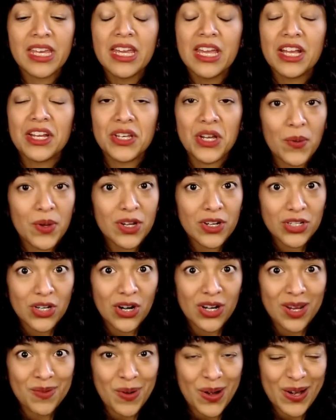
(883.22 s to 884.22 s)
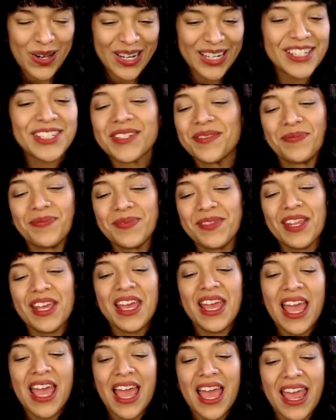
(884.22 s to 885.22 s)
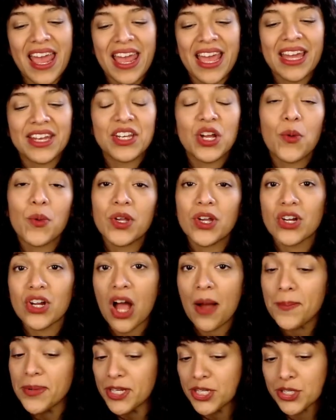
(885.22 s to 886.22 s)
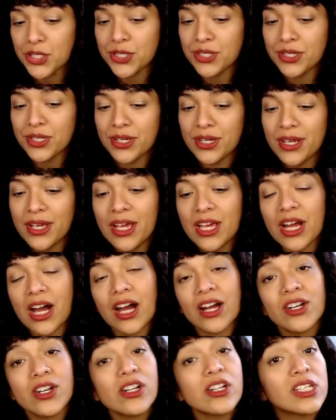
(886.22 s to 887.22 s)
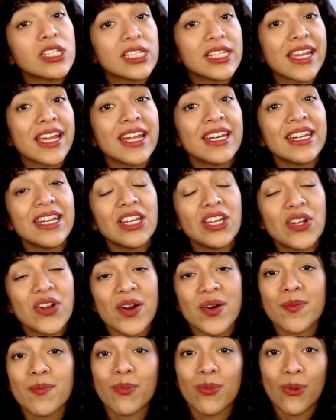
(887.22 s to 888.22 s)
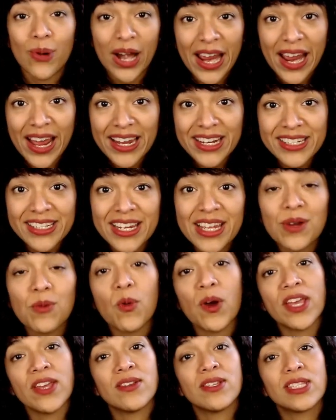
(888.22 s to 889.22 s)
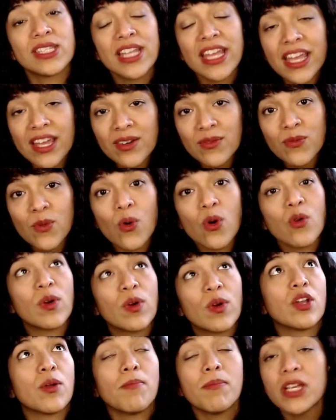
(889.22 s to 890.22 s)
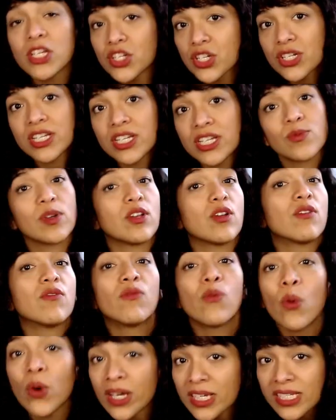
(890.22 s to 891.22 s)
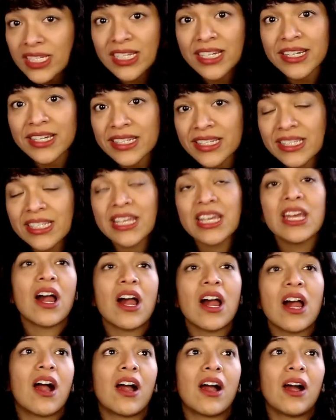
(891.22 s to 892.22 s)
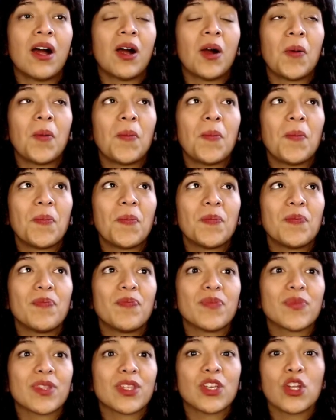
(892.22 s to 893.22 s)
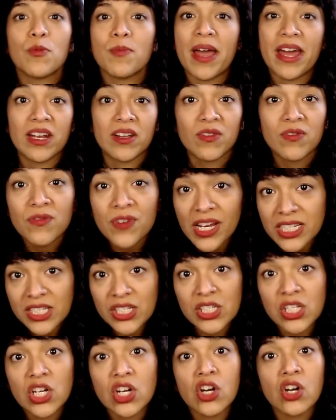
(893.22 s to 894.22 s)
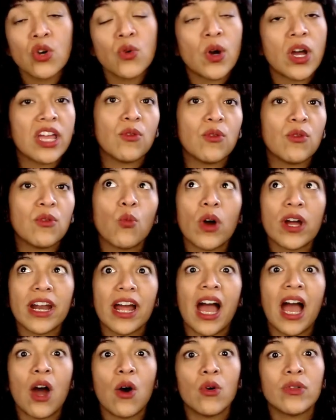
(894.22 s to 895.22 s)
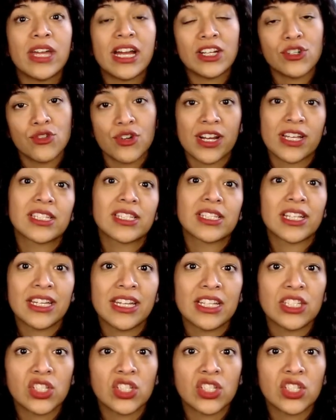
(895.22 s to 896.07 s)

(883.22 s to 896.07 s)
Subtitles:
Knowing your target market, and knowing your competition, understanding your brand, what you stand for, what your mission is, what your voice is, your manifesto, and how that translates